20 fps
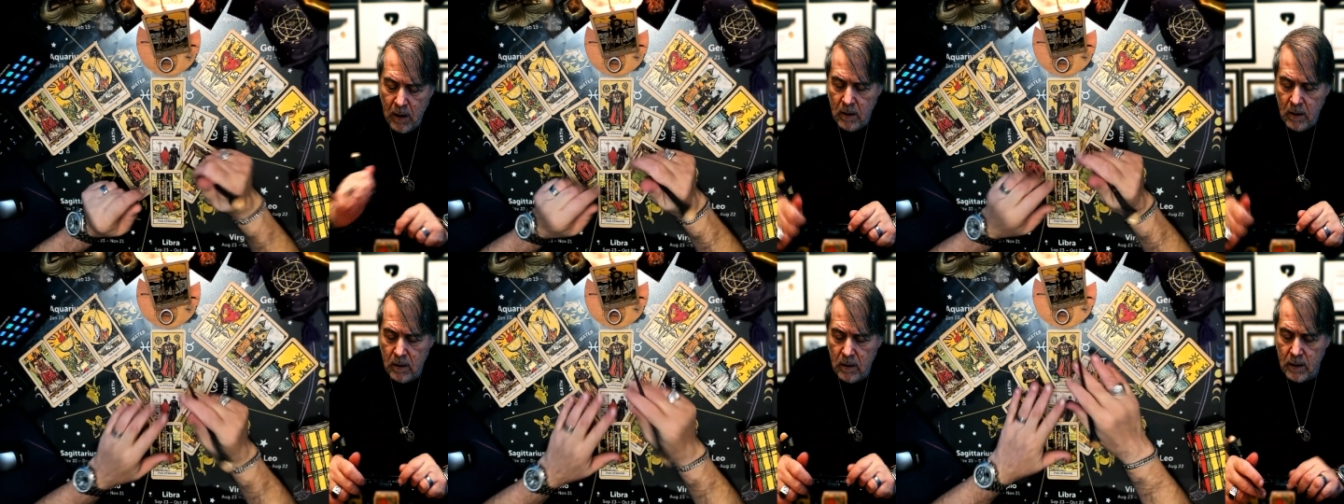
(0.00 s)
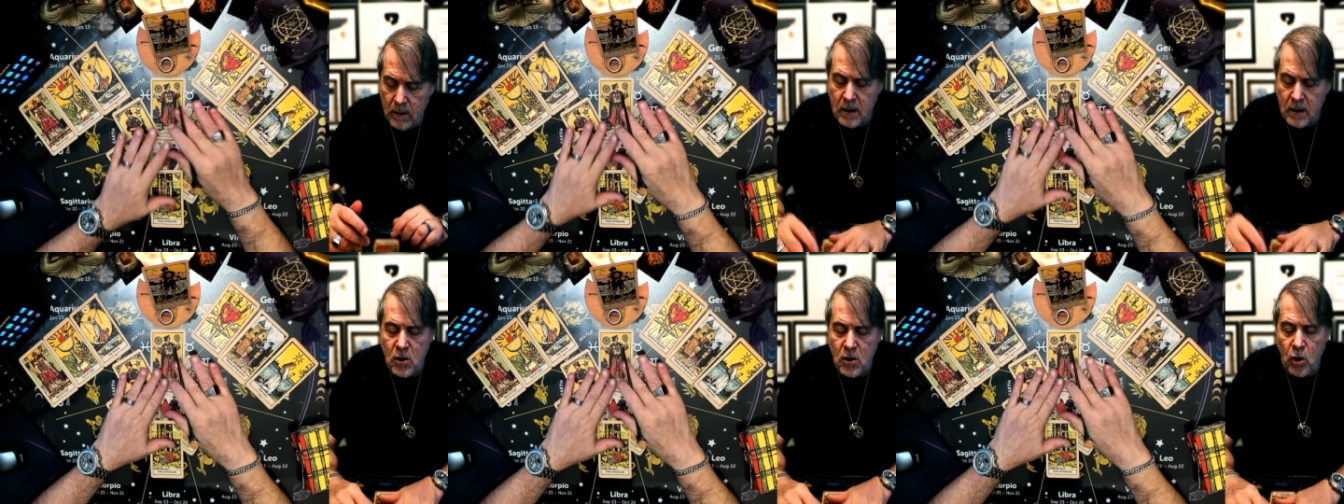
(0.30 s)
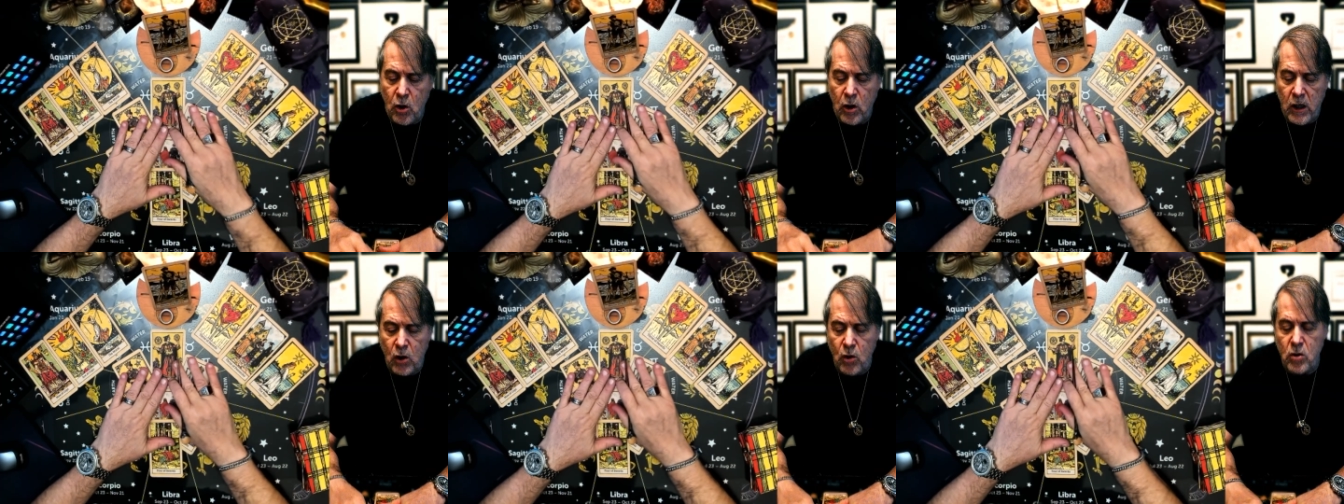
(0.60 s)
this is
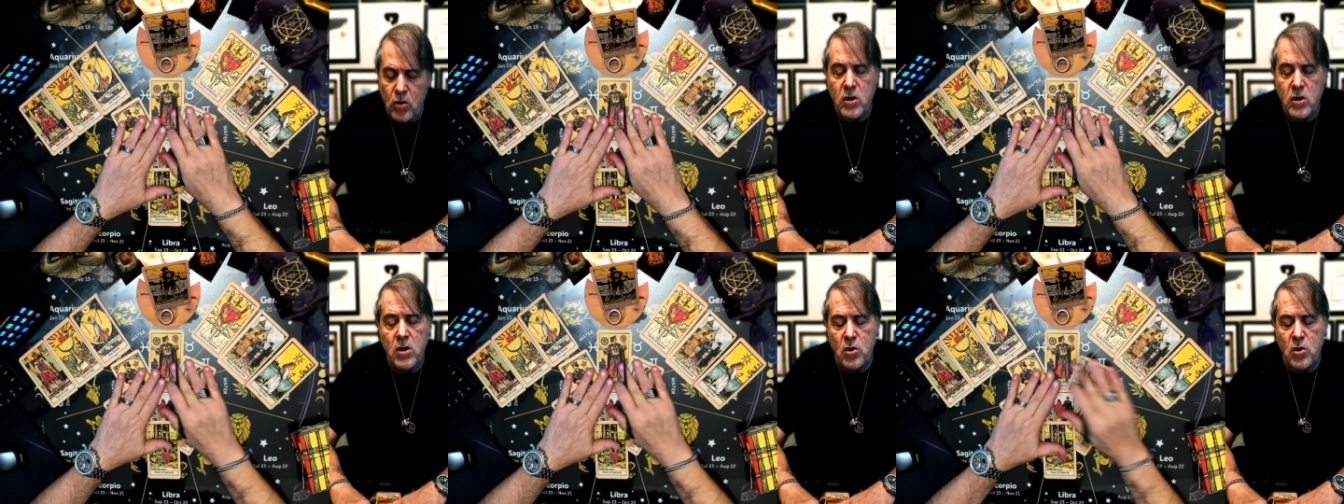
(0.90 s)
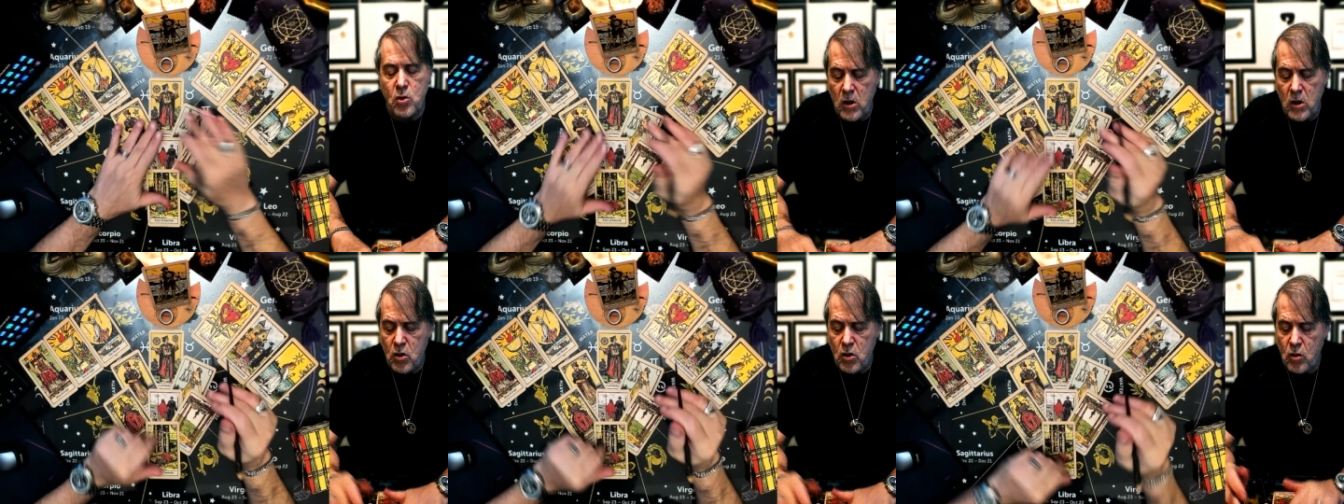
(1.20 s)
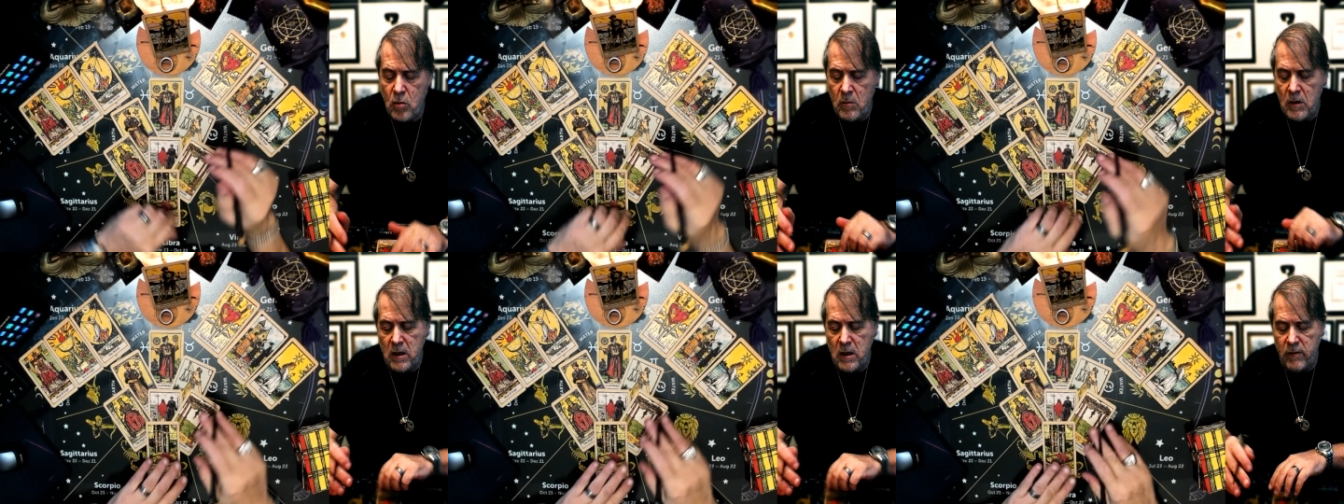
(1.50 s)
not a good
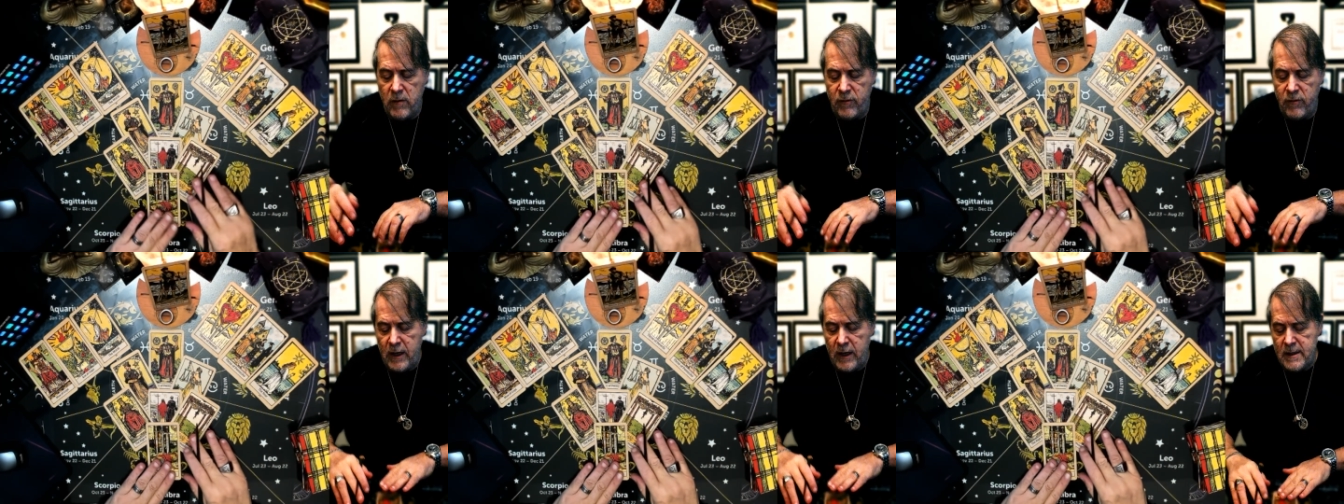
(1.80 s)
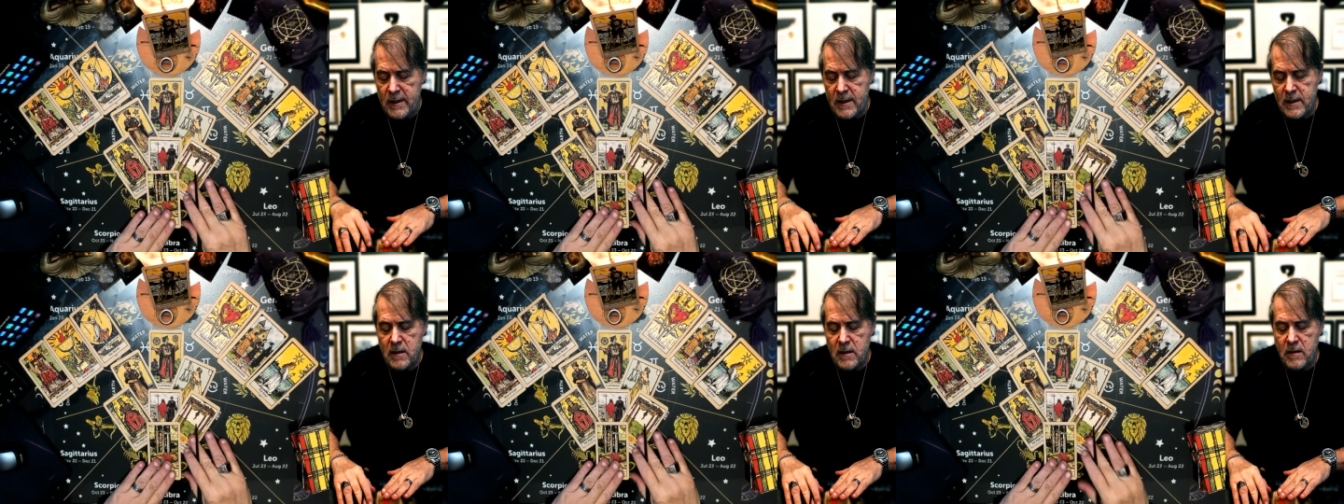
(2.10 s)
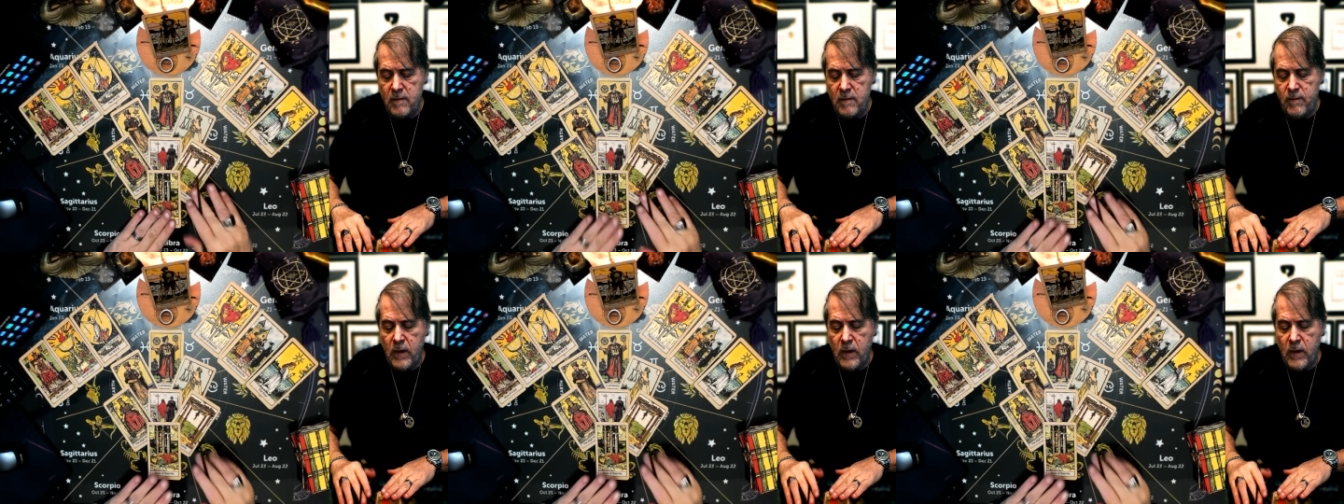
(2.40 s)
situation, my dear friends,